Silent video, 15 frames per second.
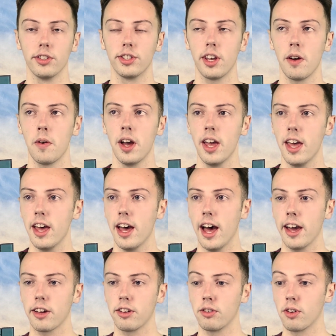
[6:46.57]
So
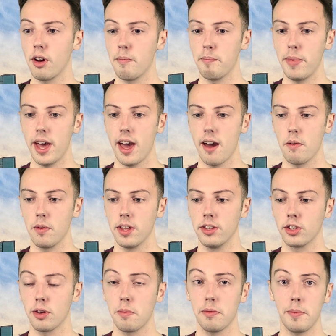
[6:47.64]
I could compare with
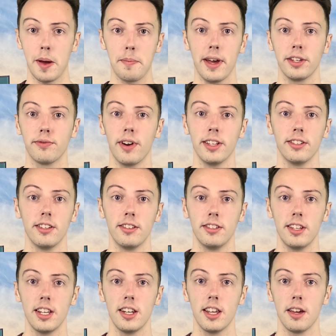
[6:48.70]
some of my best friends in
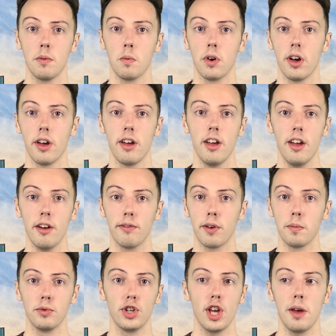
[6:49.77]
Sydney were
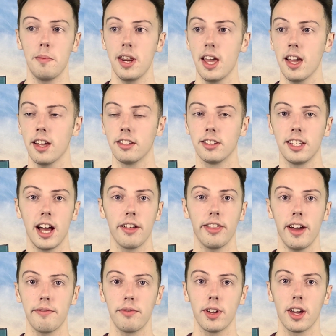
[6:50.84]
from Germany and South
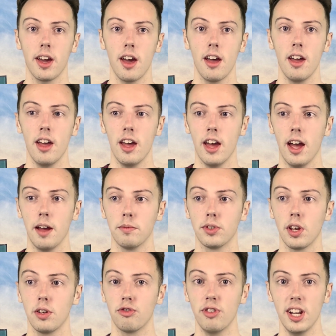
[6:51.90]
Africa,
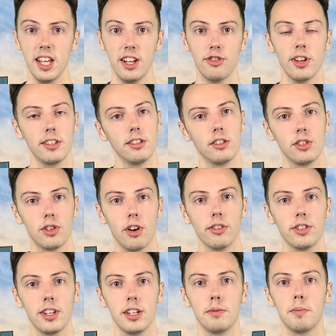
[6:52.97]
so it's really interesting to talk
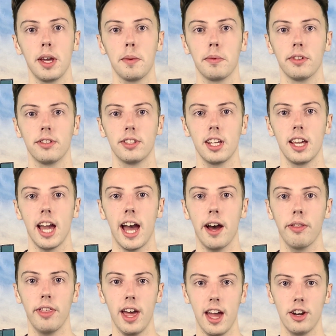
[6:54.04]
to these people and see
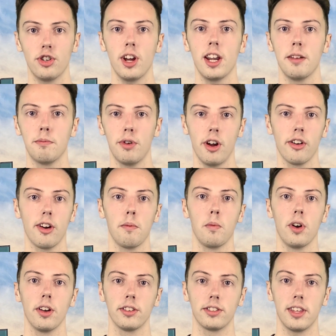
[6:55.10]
how their training programme
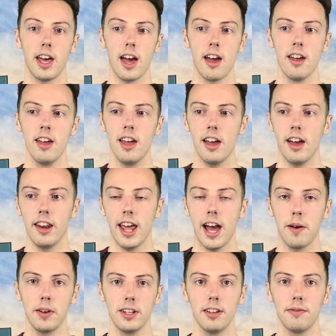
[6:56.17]
works there and
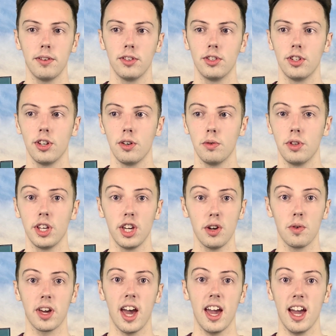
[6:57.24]
how it differs to the
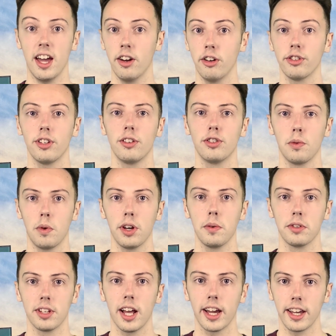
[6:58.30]
UK and also to what it
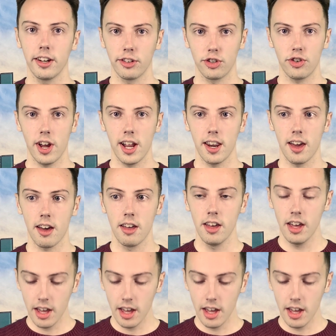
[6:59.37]
was like in Australia.